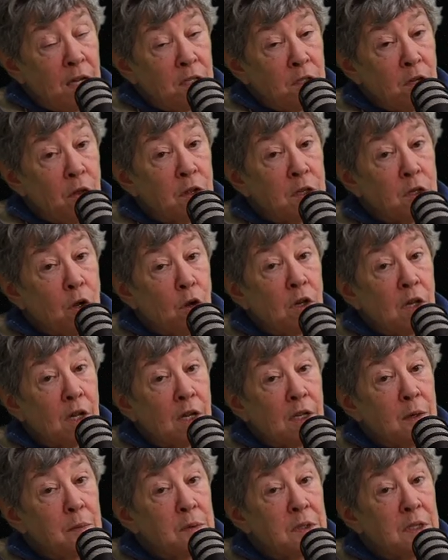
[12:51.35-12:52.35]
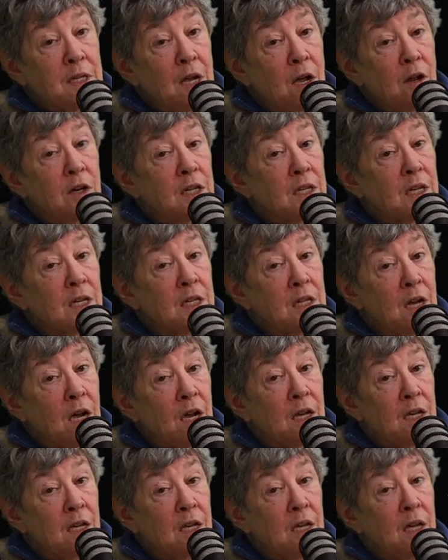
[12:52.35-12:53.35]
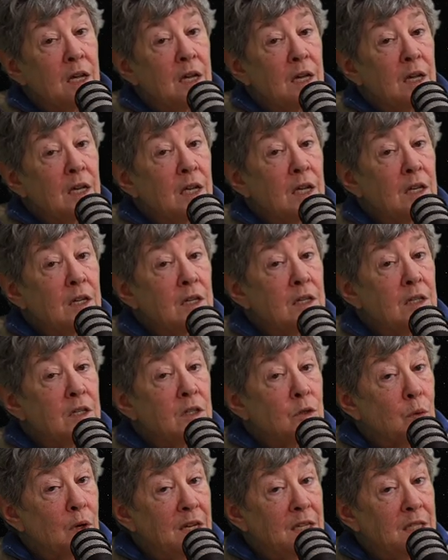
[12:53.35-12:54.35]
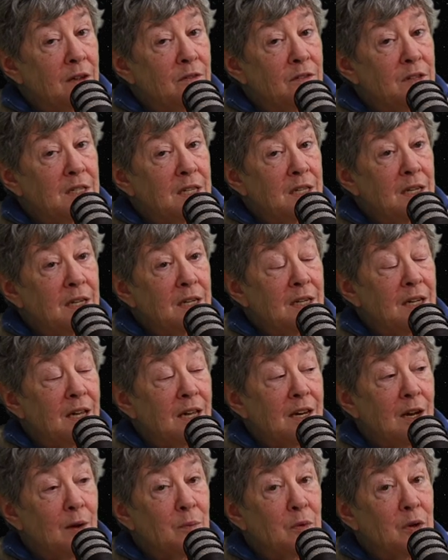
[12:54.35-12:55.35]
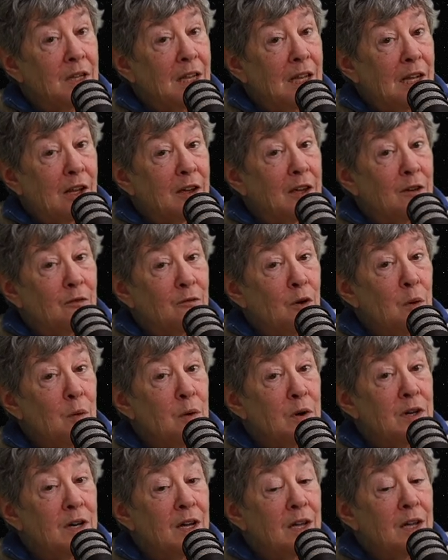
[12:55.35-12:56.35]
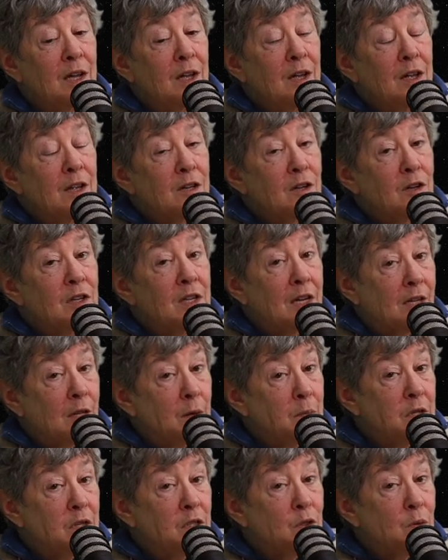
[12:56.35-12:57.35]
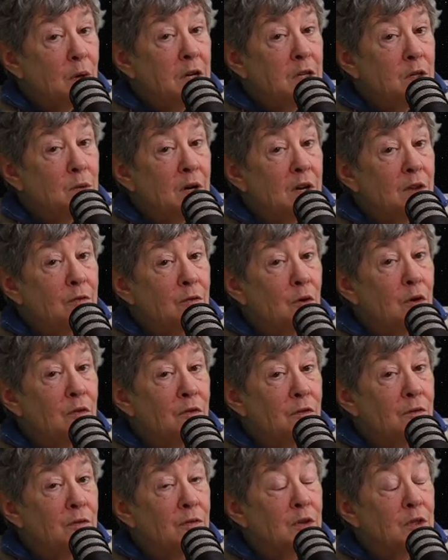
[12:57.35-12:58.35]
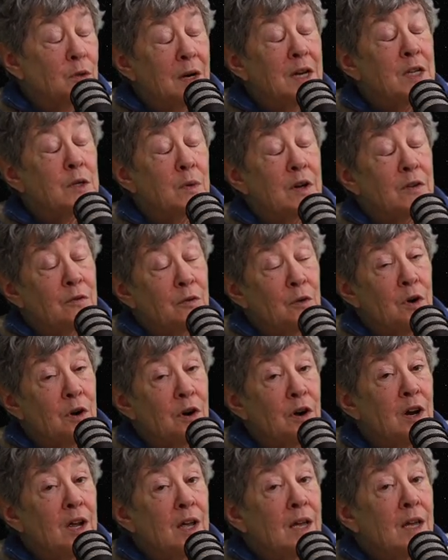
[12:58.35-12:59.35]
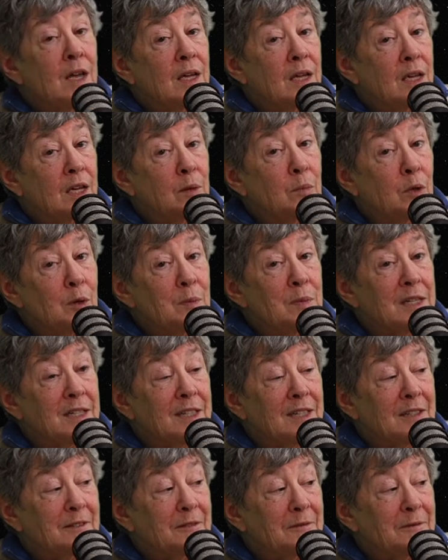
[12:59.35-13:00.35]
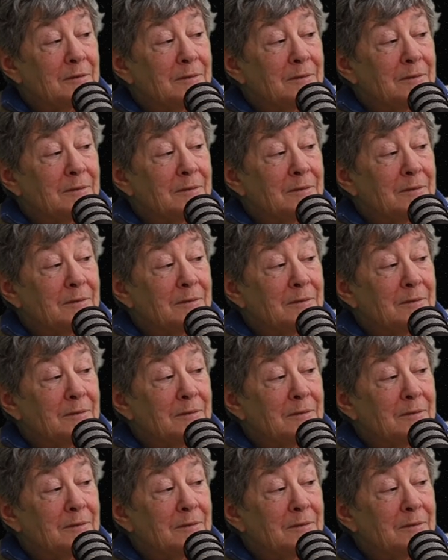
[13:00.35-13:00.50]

I saw the total eclipse down in Kentucky in 2017, and I'm really looking forward to the eclipse in 2024 in Bloomington.